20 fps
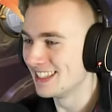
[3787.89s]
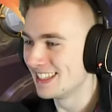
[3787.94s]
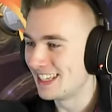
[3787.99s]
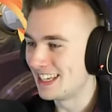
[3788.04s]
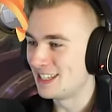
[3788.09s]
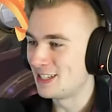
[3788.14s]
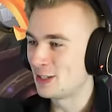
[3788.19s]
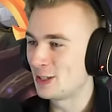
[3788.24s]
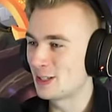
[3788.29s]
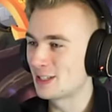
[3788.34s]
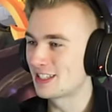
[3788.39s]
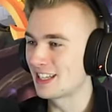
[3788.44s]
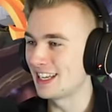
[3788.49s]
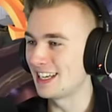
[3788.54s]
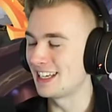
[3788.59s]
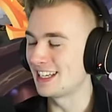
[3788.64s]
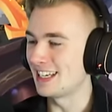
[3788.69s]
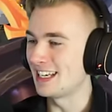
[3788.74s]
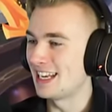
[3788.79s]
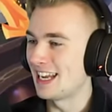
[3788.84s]
It's just
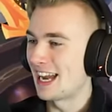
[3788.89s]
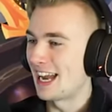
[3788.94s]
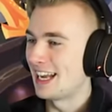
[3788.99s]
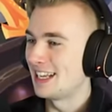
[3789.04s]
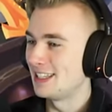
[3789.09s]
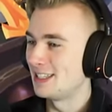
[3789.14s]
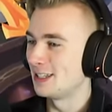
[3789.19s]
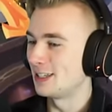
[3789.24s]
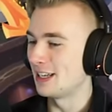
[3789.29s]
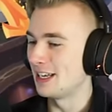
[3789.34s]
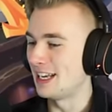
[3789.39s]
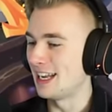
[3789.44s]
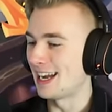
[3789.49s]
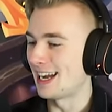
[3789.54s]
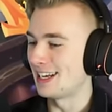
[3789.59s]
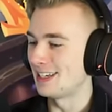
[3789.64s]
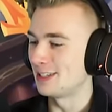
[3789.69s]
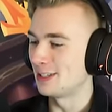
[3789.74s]
like he had to he had